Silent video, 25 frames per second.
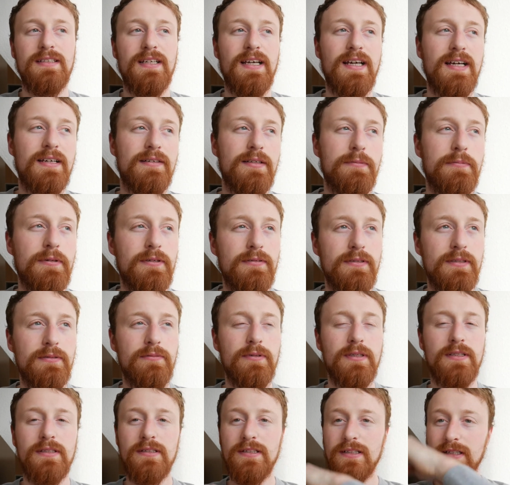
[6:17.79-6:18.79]
You're probably
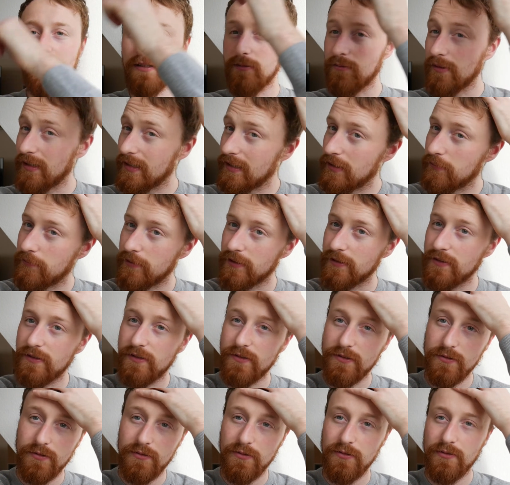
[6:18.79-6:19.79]
wondering, like, why
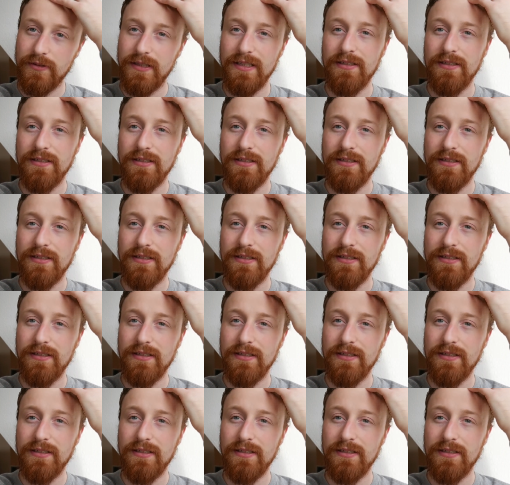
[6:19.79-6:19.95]
Ubuntu?